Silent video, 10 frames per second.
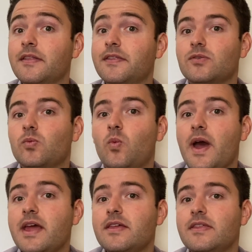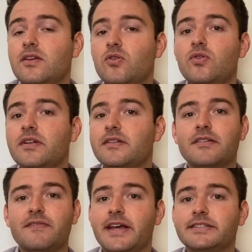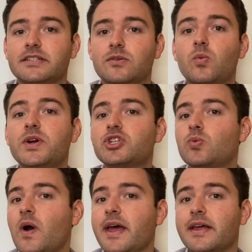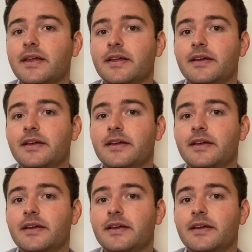the way the unit is facing, which way.